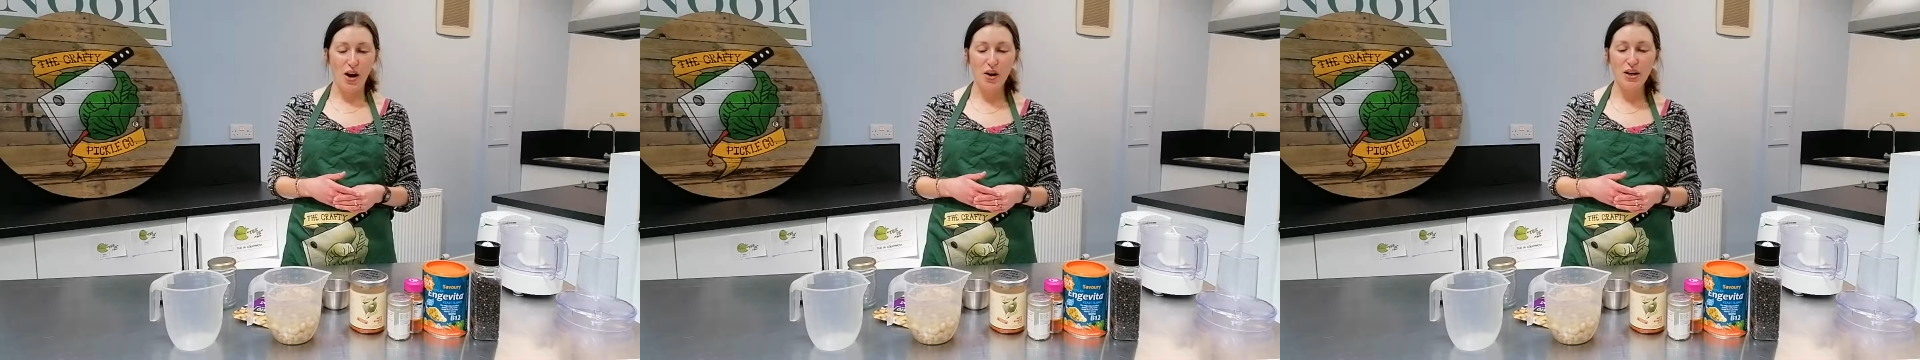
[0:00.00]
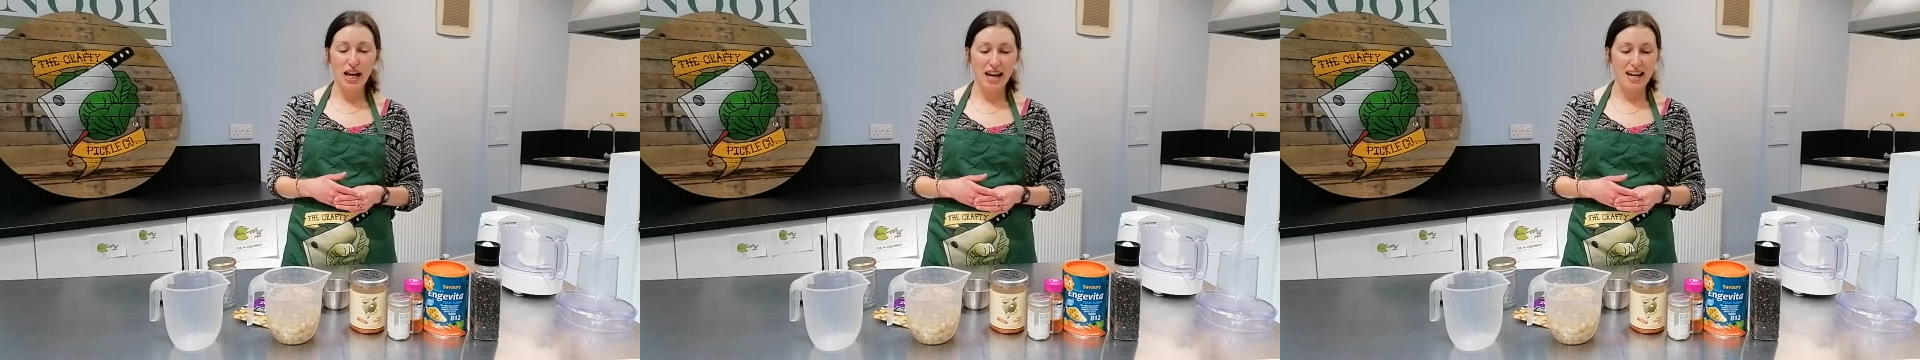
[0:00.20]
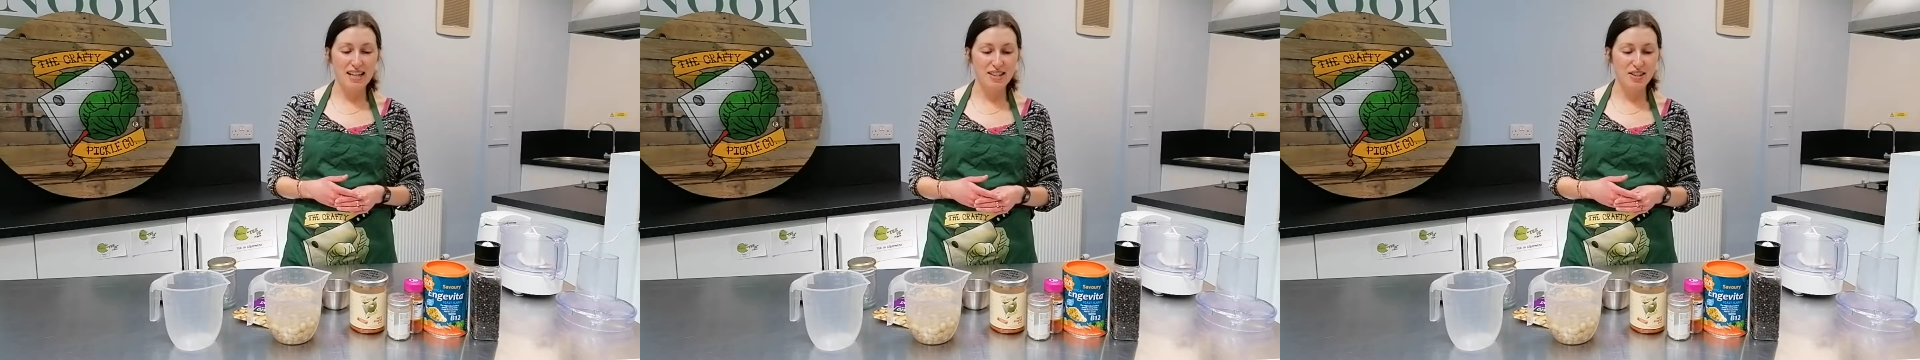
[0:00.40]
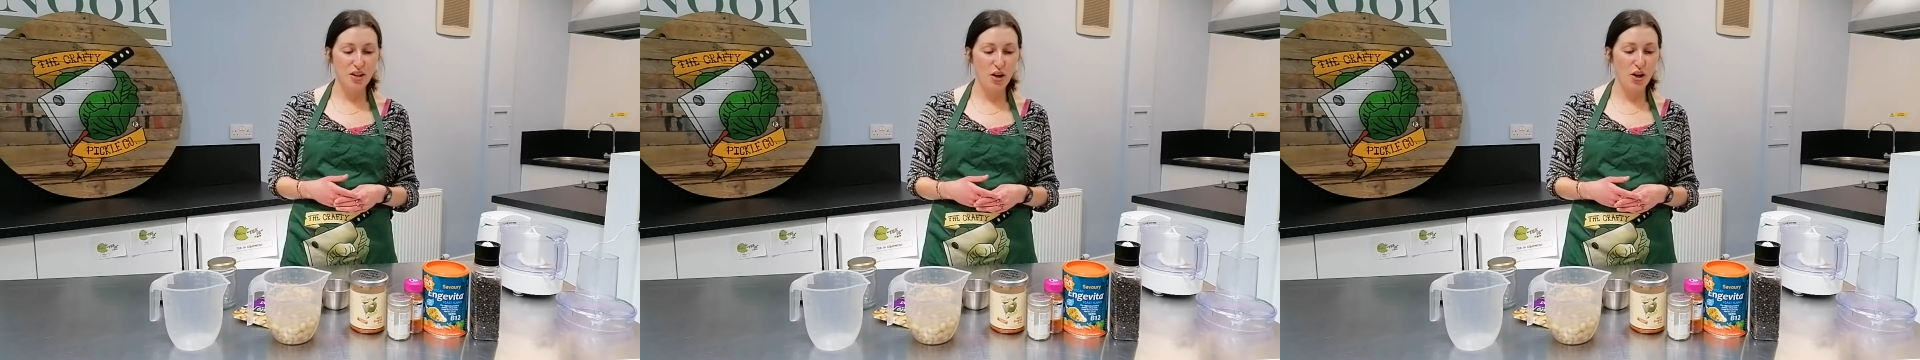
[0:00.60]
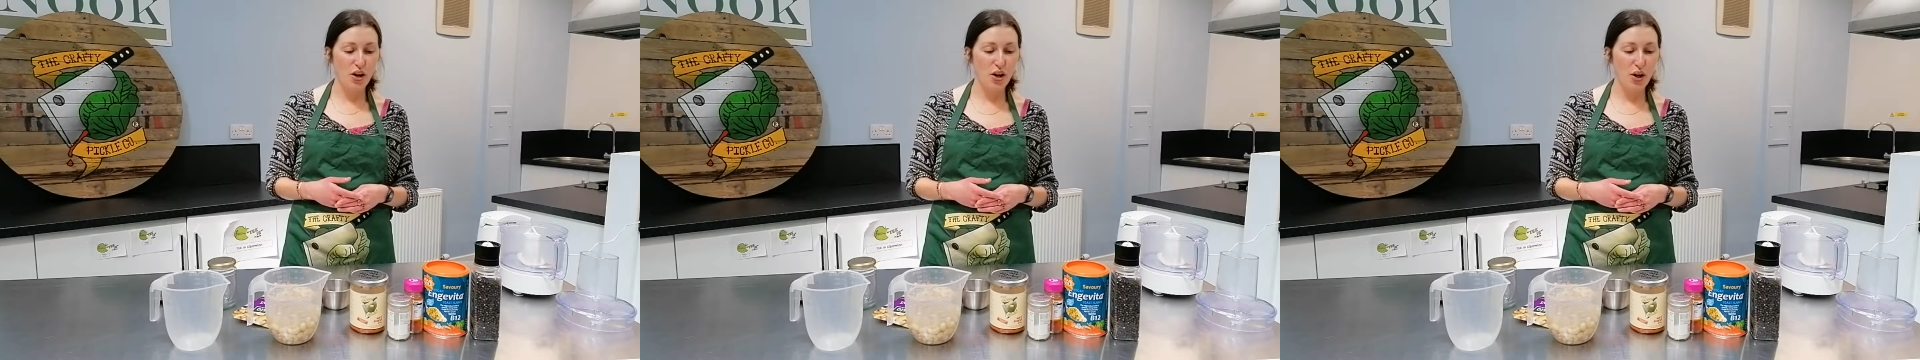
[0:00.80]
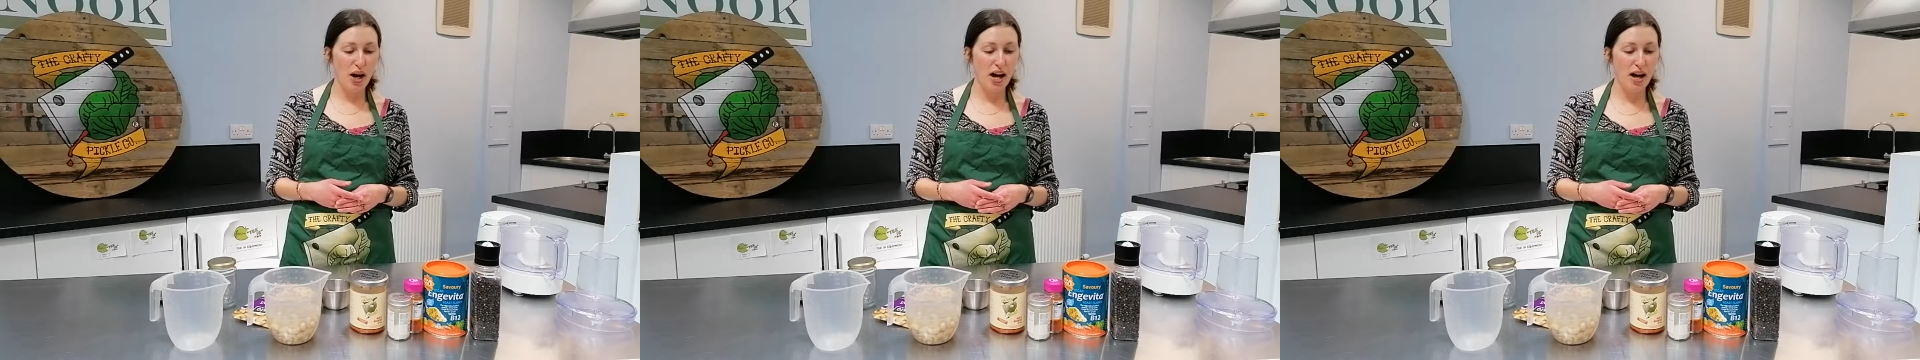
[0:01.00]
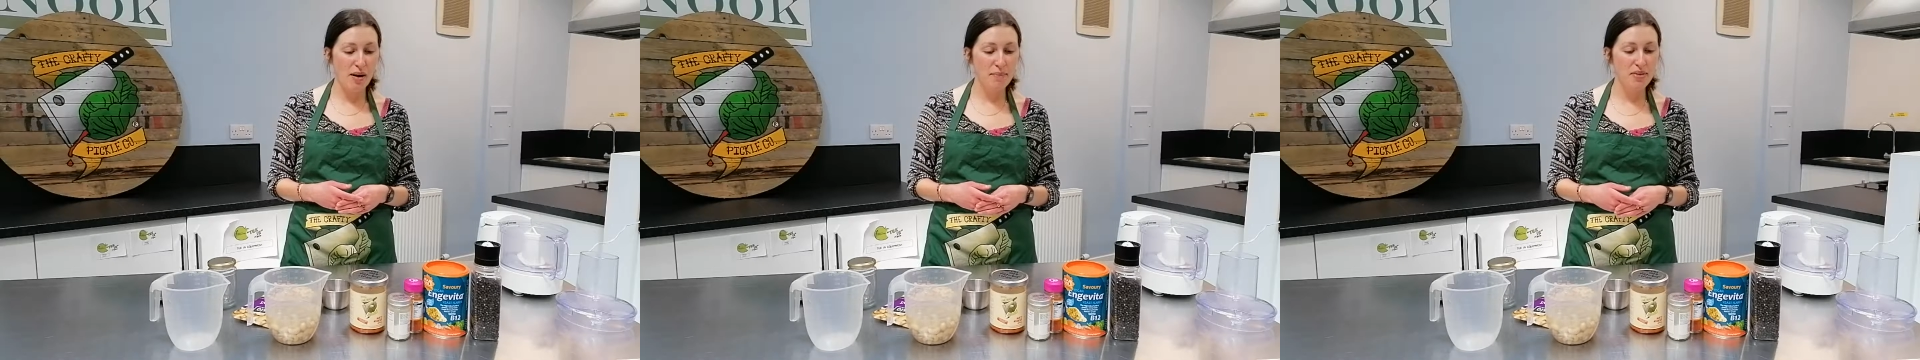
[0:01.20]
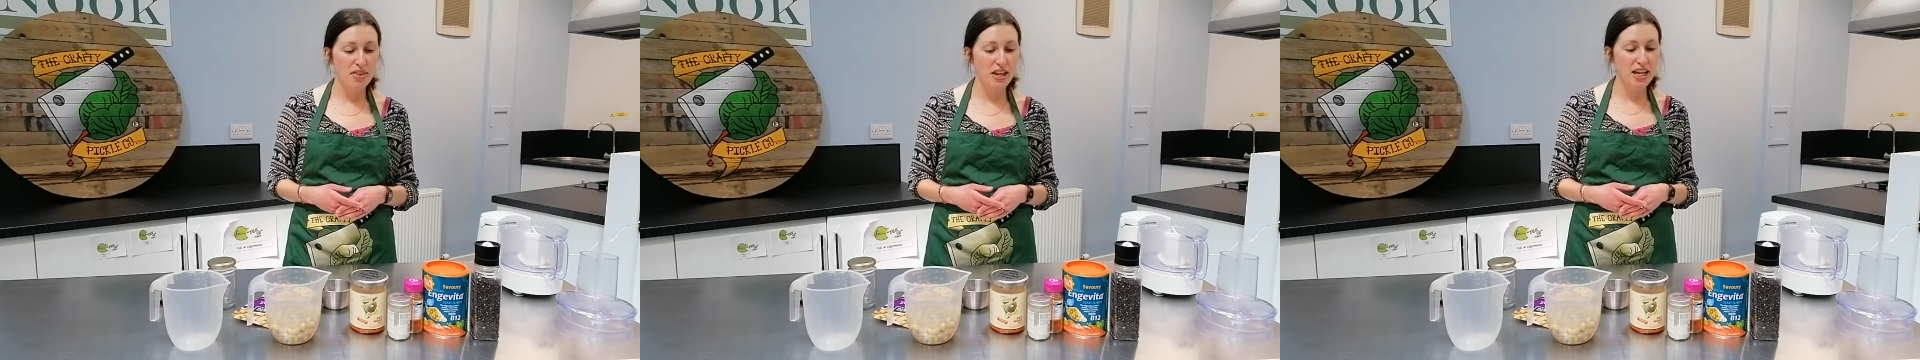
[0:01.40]
Okay,
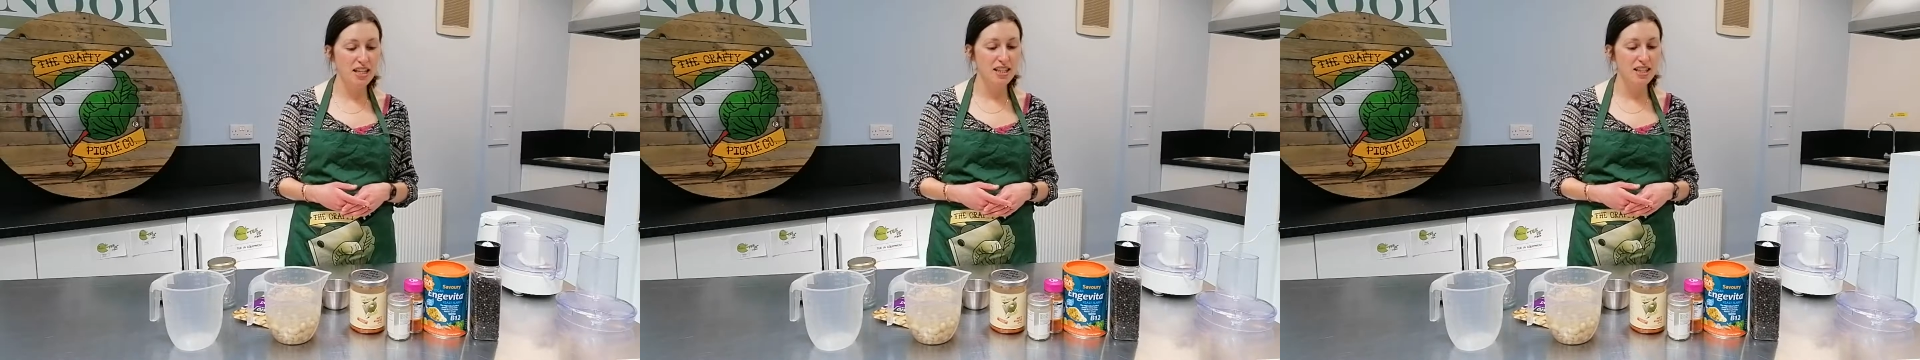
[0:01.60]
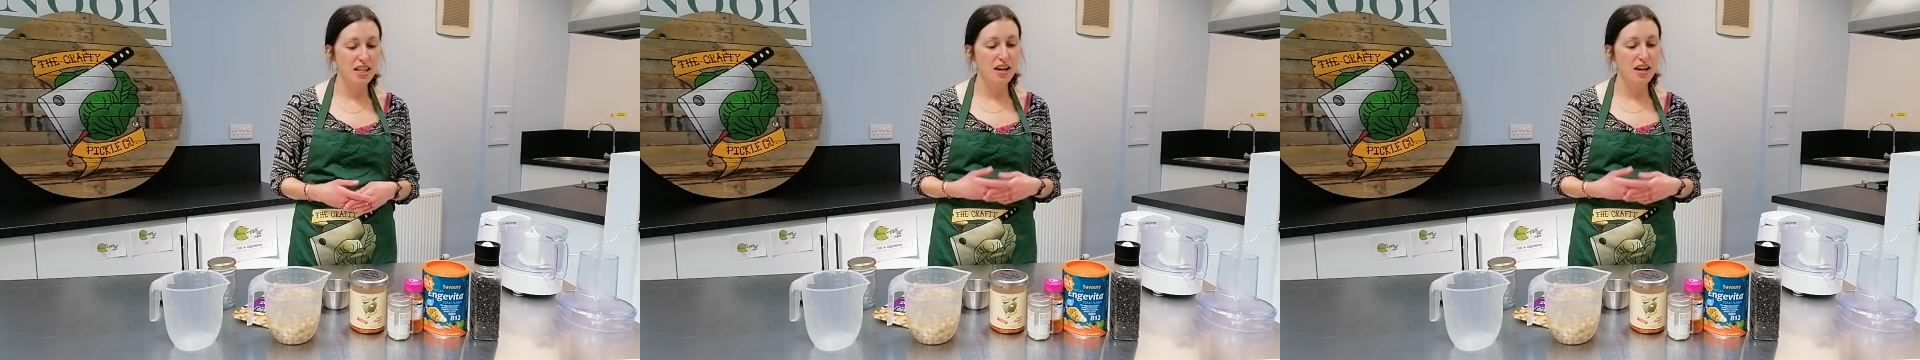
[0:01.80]
so this